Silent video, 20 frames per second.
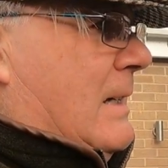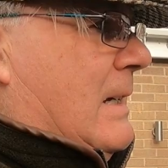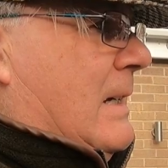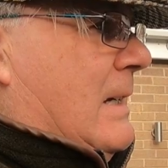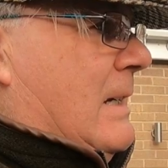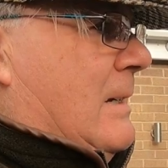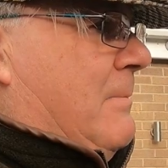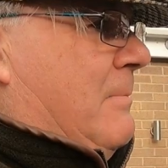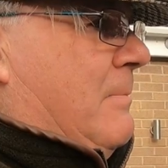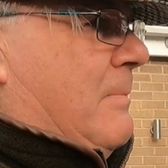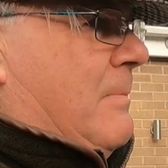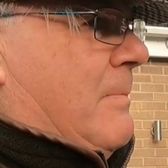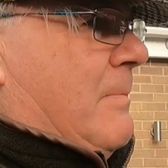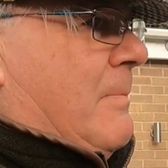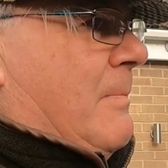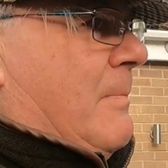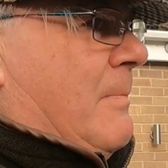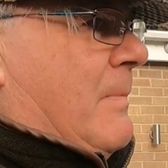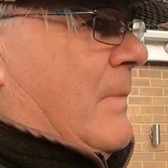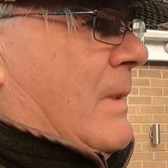But
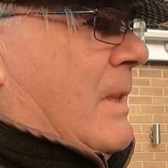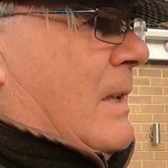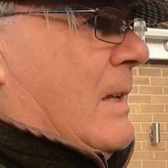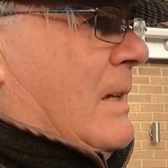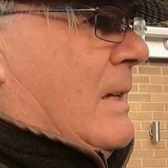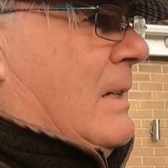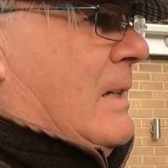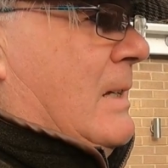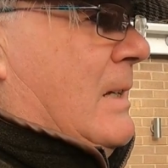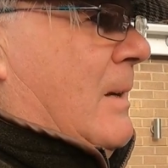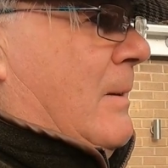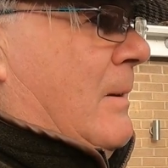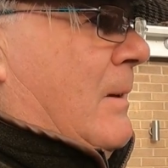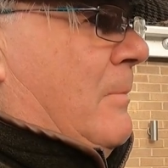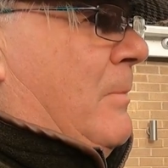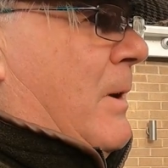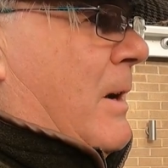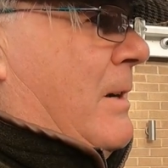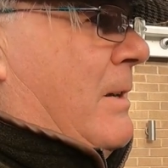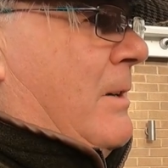
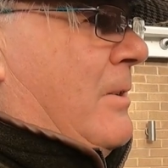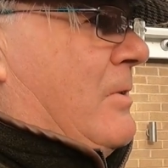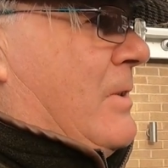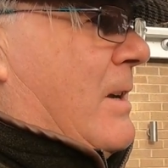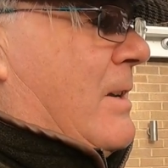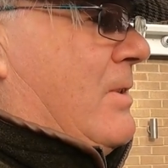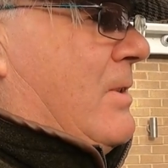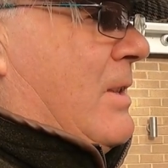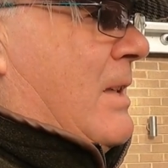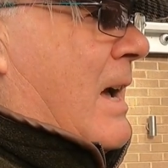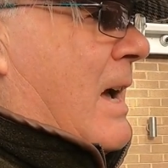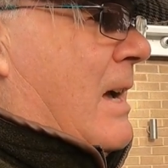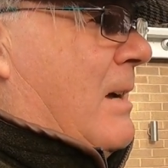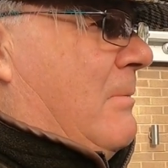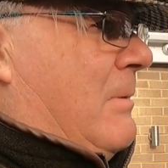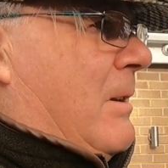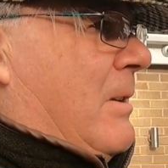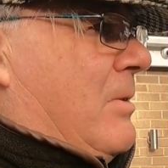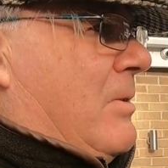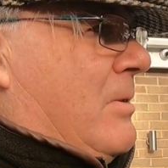I can address
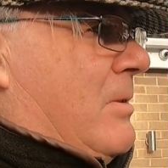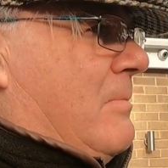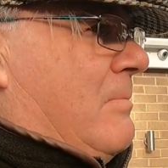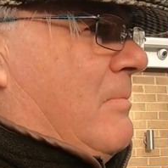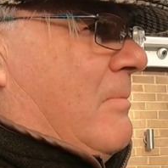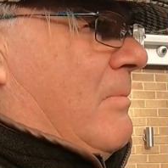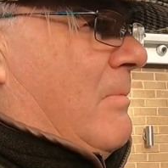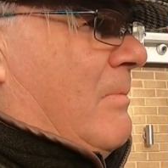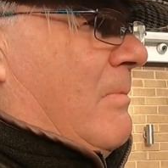that. It's